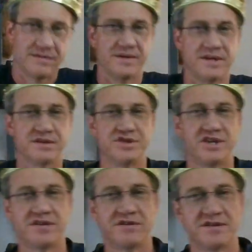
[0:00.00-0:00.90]
be a little
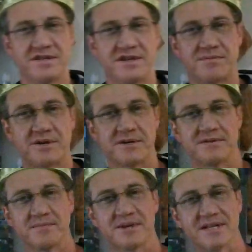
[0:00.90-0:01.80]
generous there
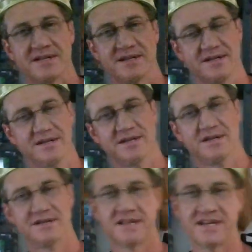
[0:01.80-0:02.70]
probably, but
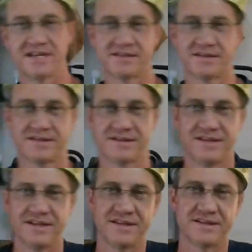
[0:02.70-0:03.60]
nonetheless,
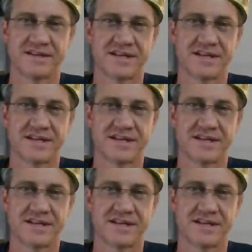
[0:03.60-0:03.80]
it is a